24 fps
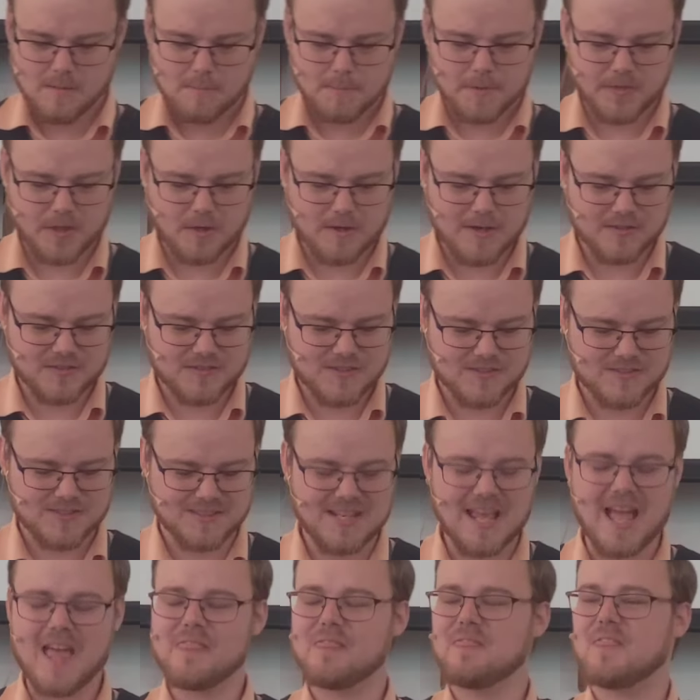But there is this
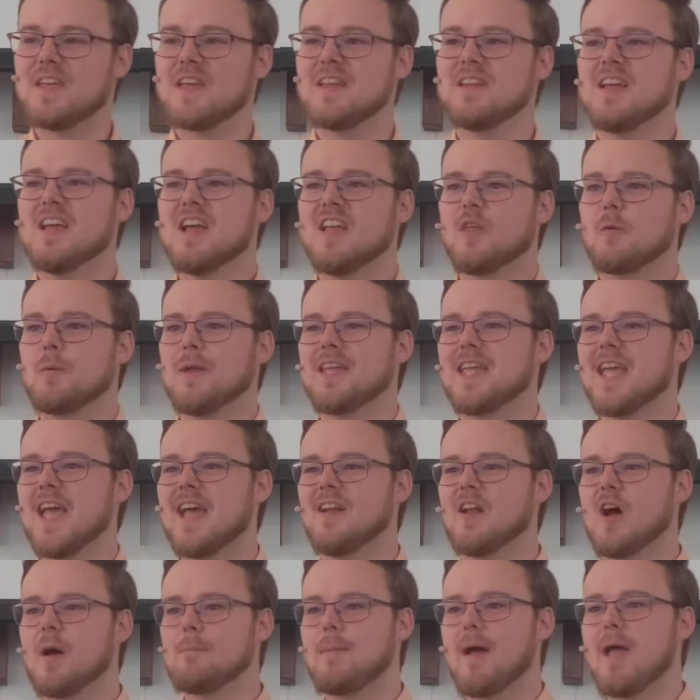debt then that we
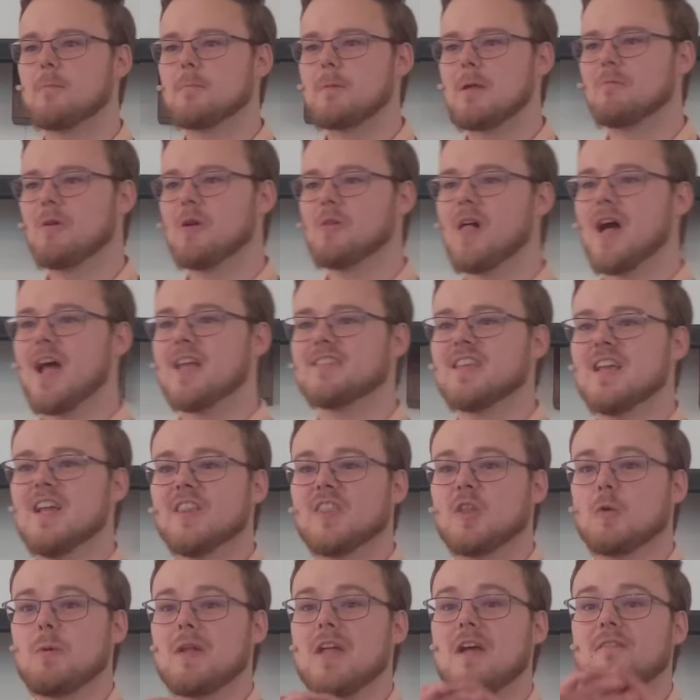cannot pay when we realize
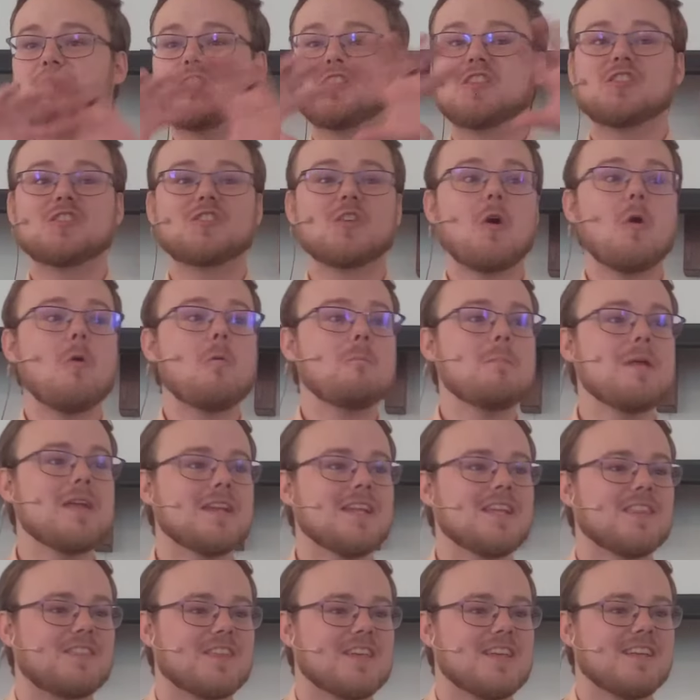that we have so
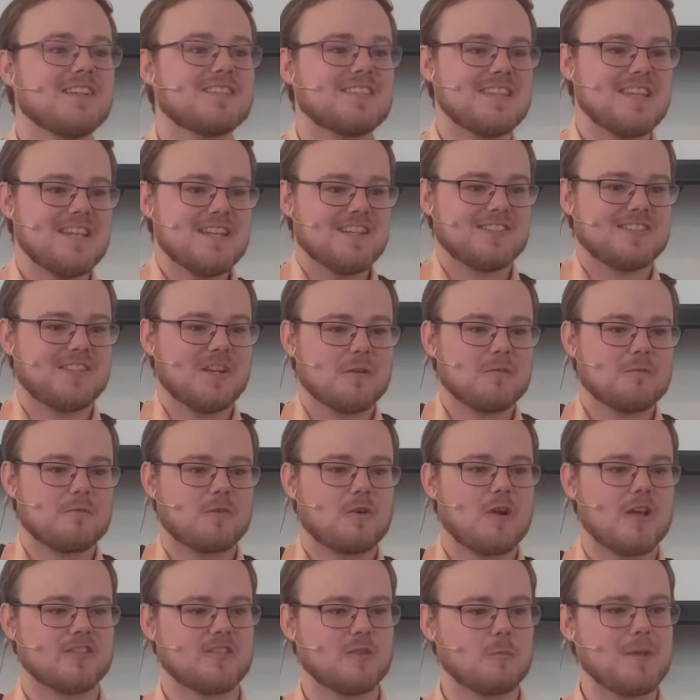many things that he has done
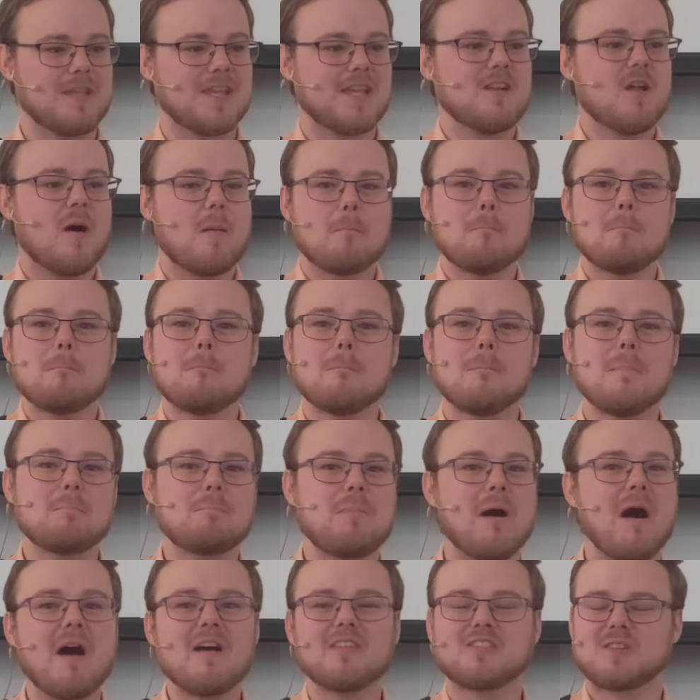for us that we cannot
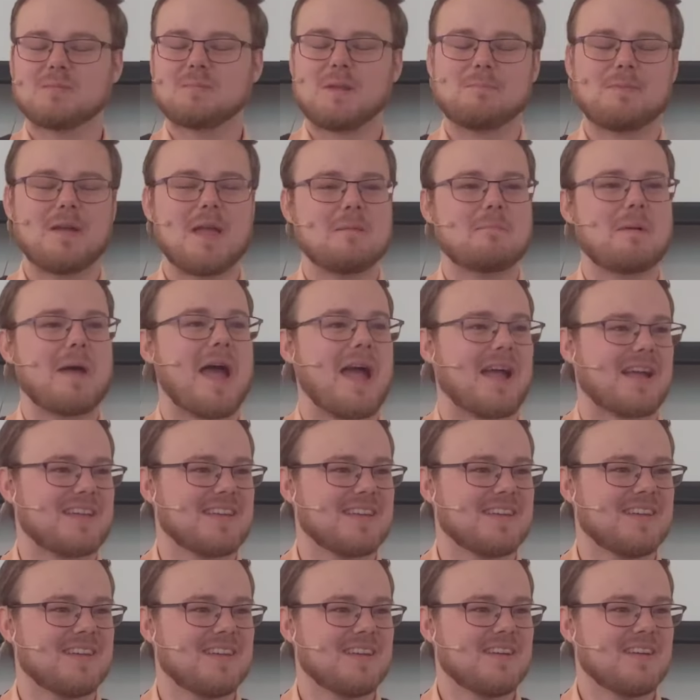possibly pay
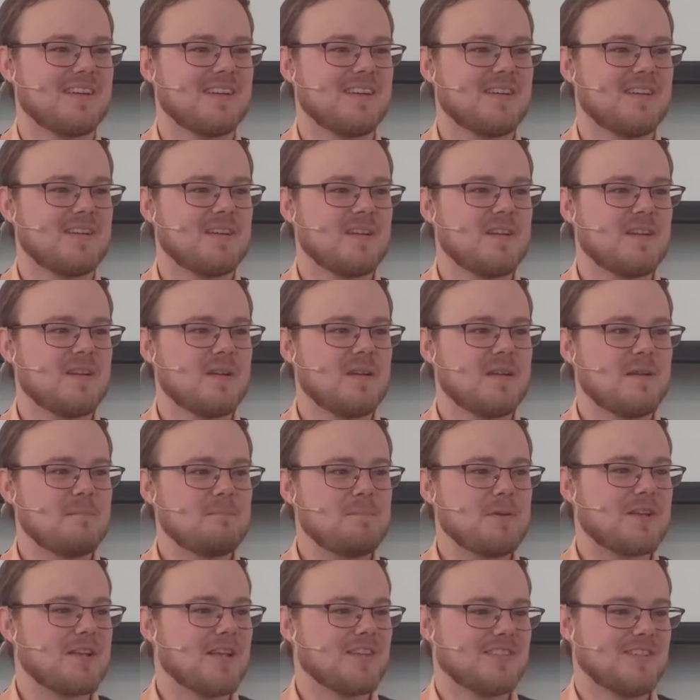back.
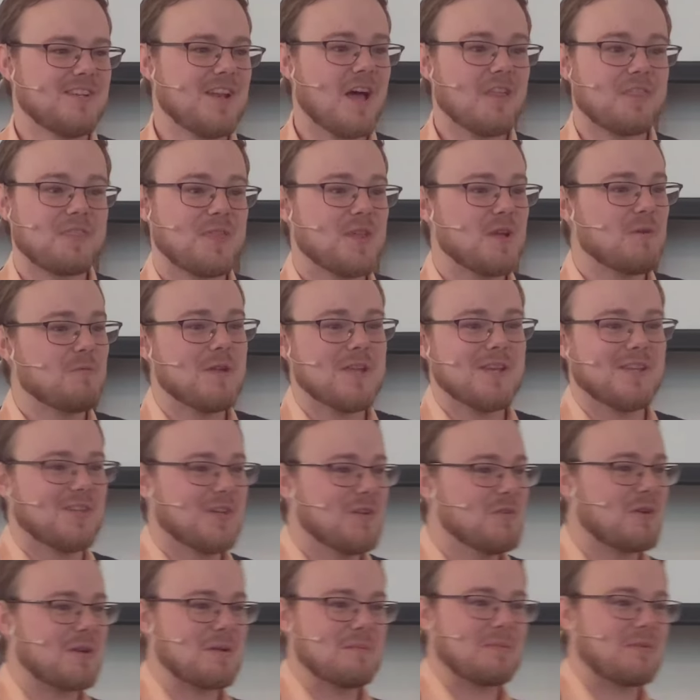Because nothing we
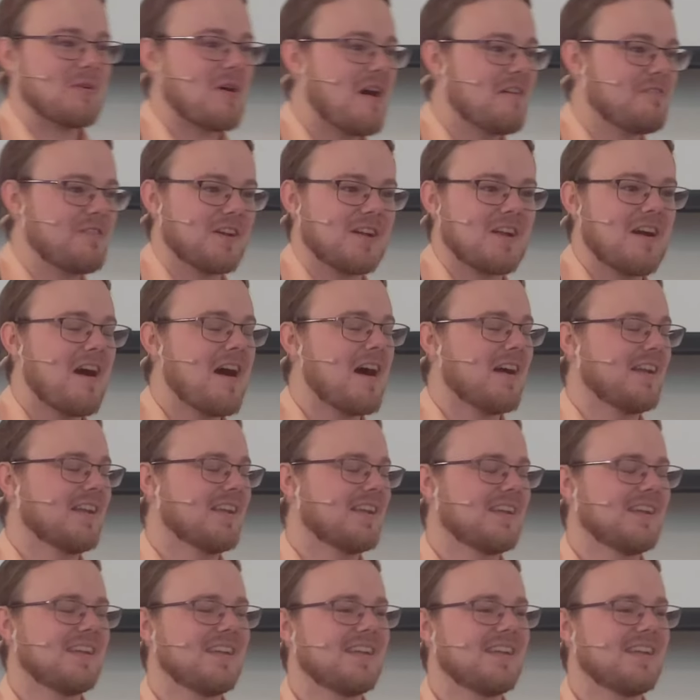do can profit God.